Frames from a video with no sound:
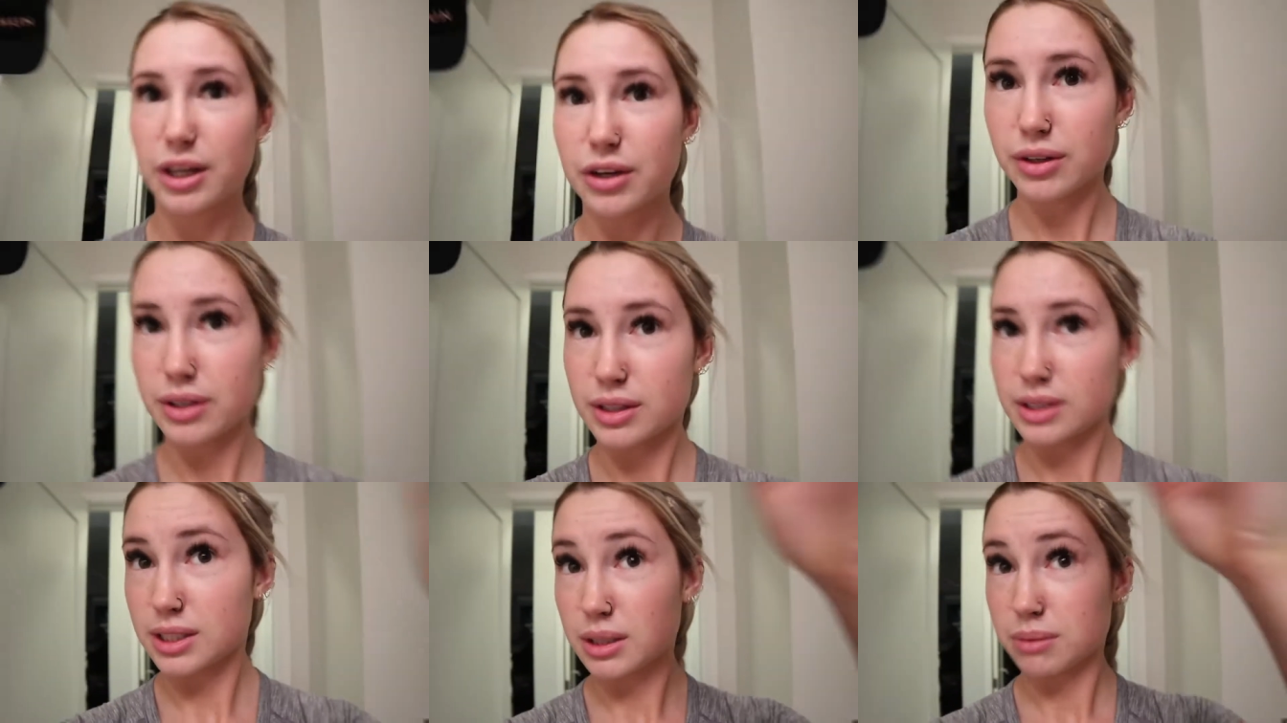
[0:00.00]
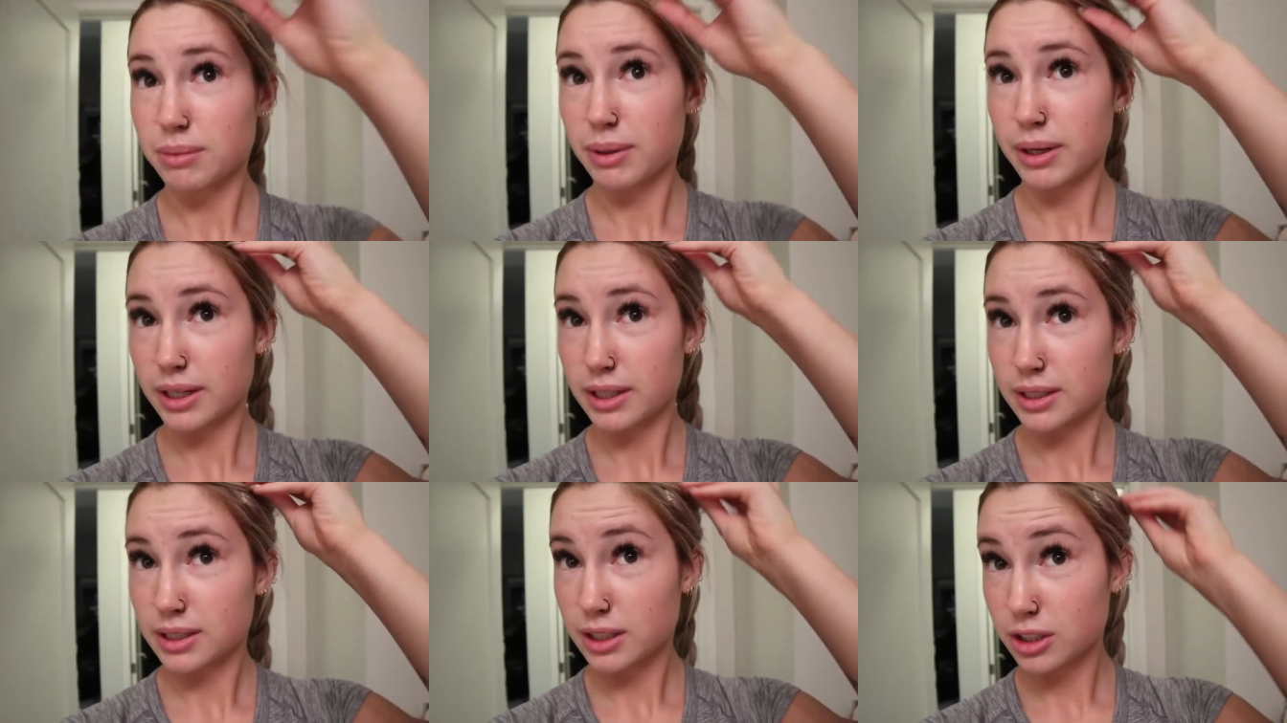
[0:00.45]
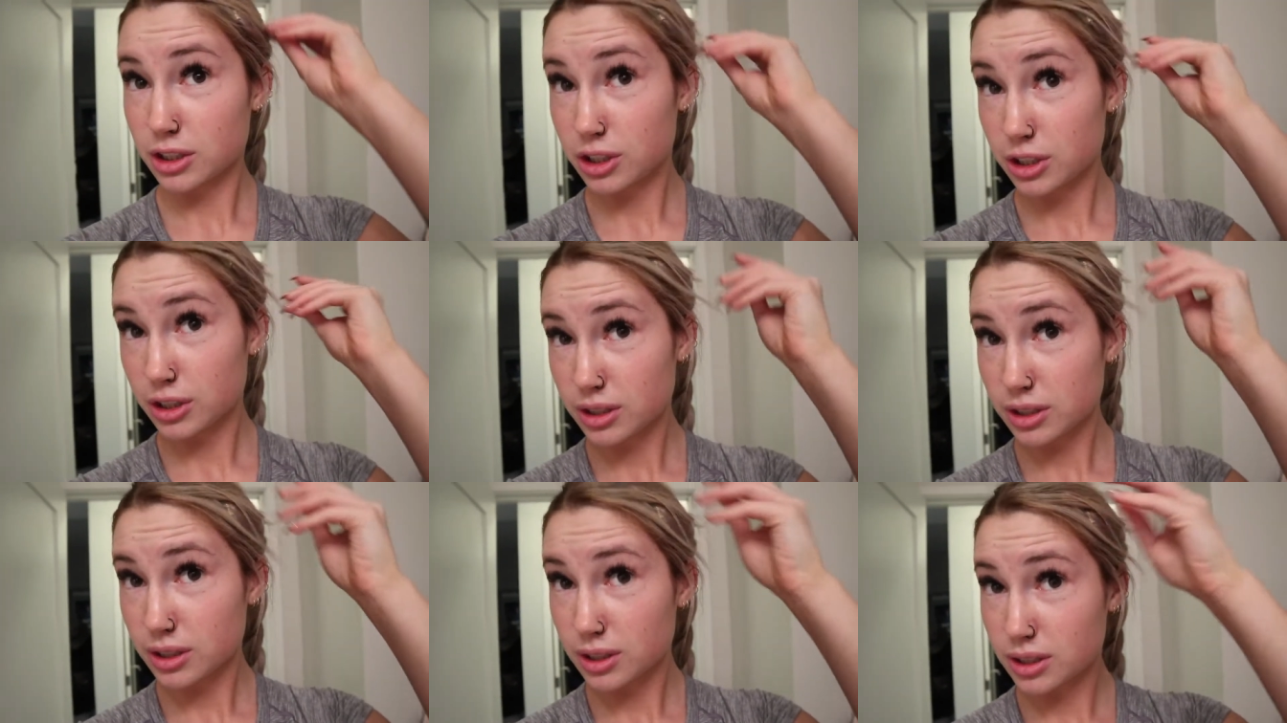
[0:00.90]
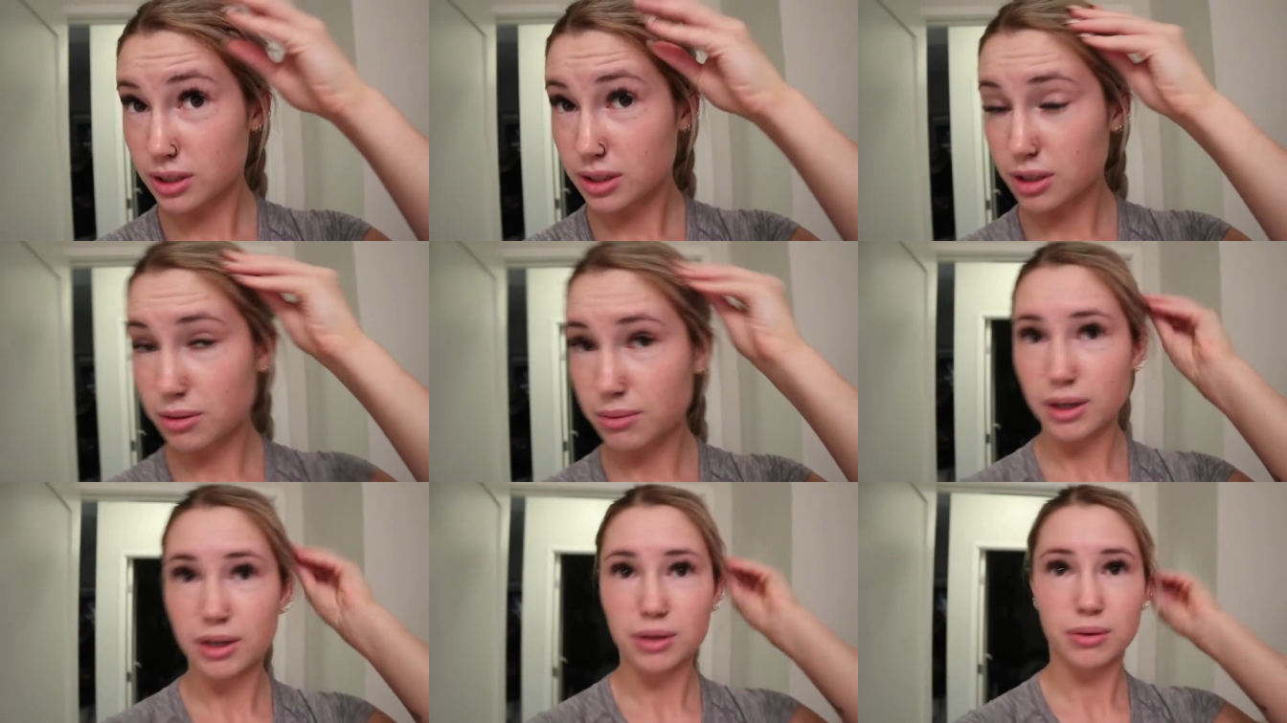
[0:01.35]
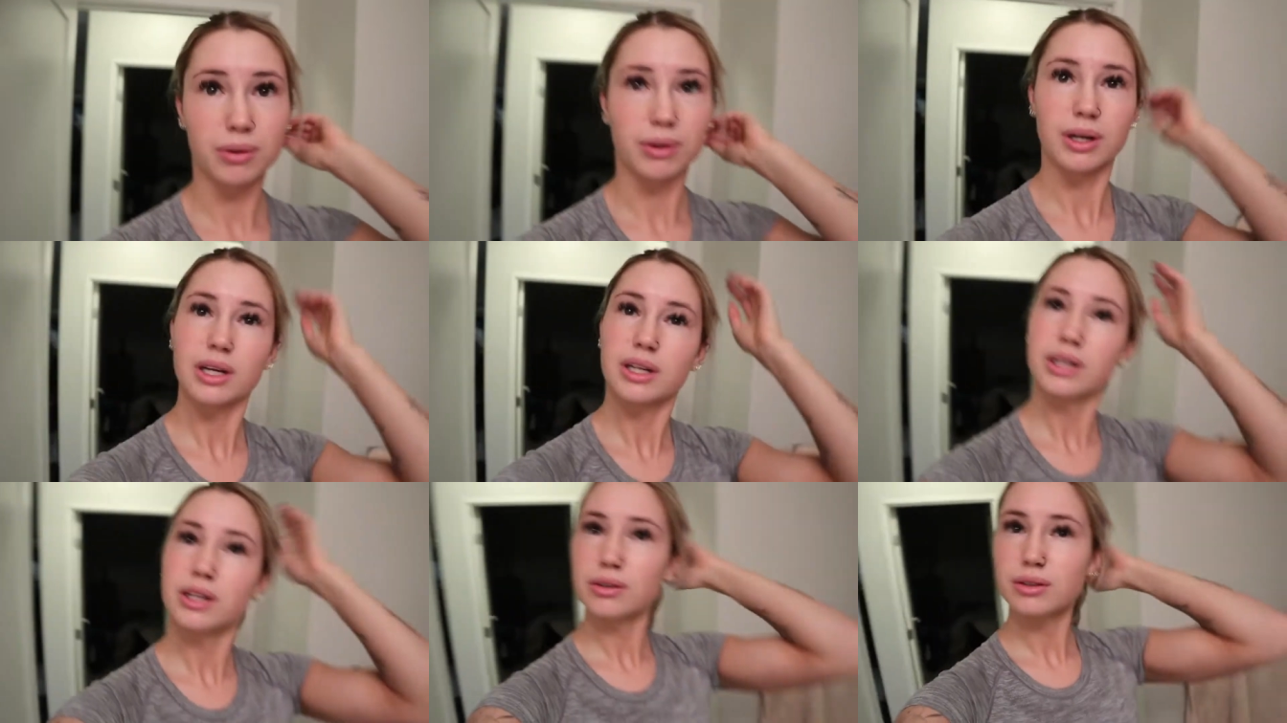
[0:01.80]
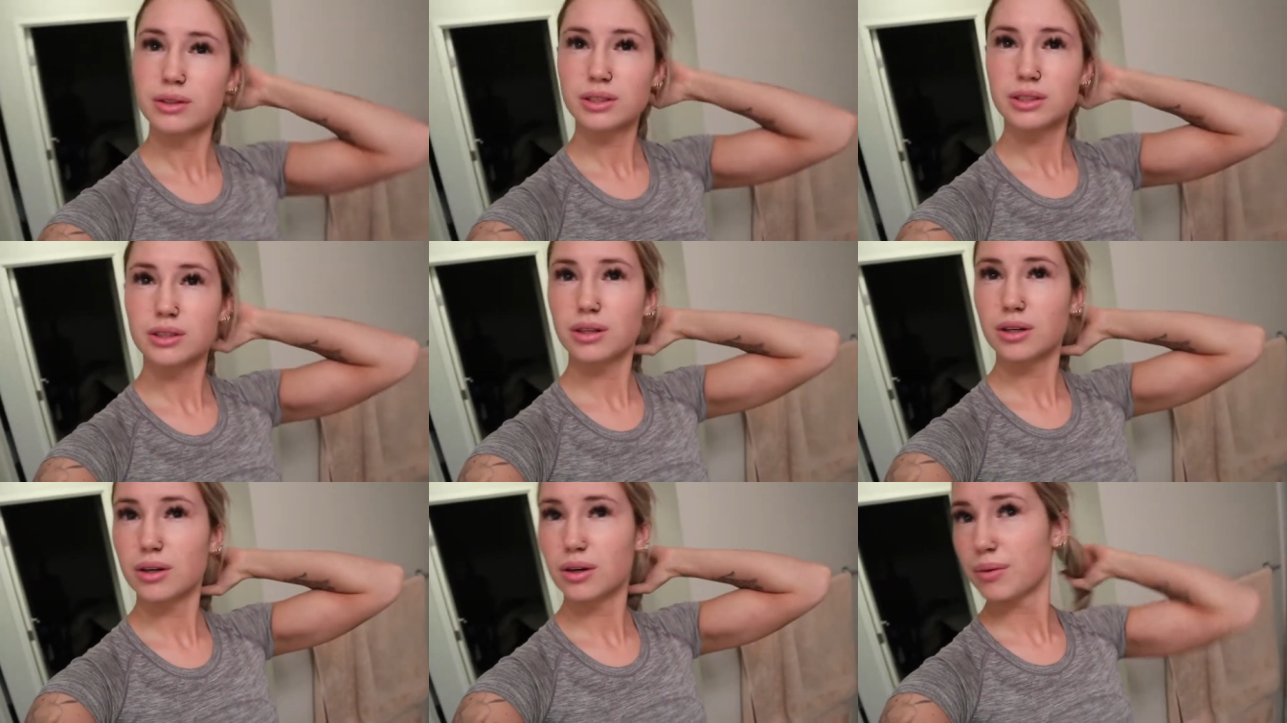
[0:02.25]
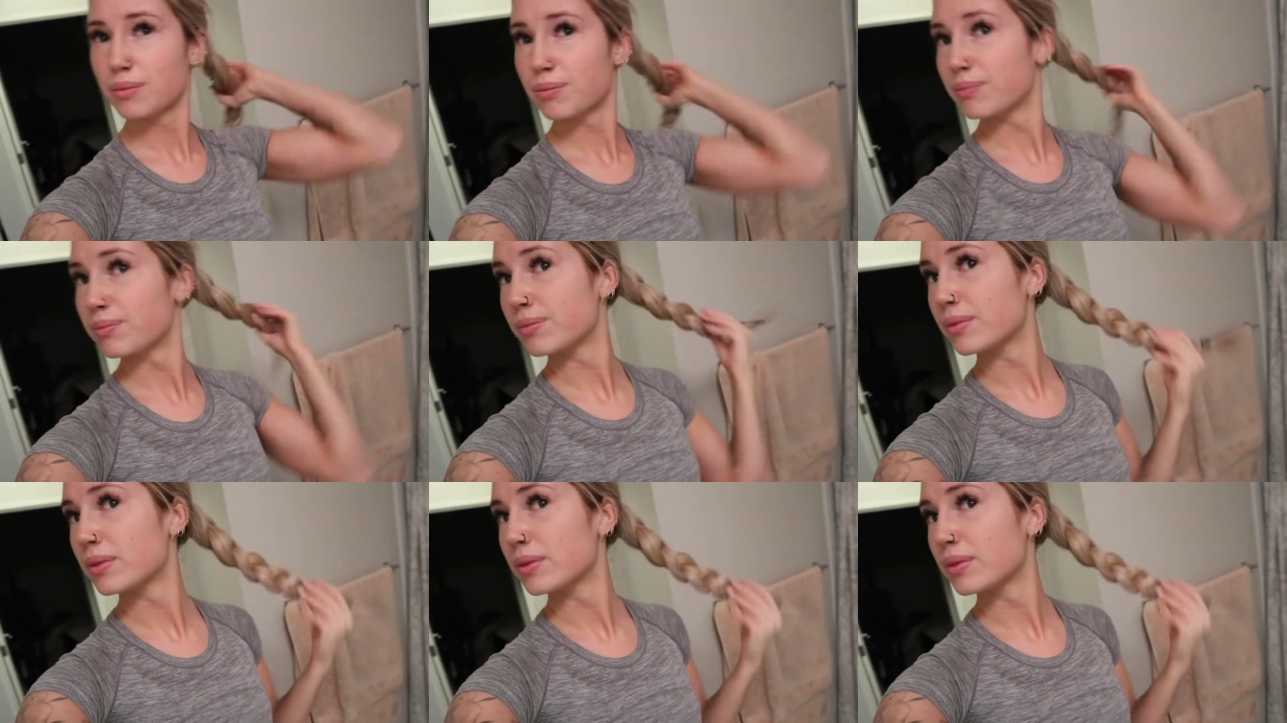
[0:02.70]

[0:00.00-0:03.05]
you can see my extensions no matter what I do. So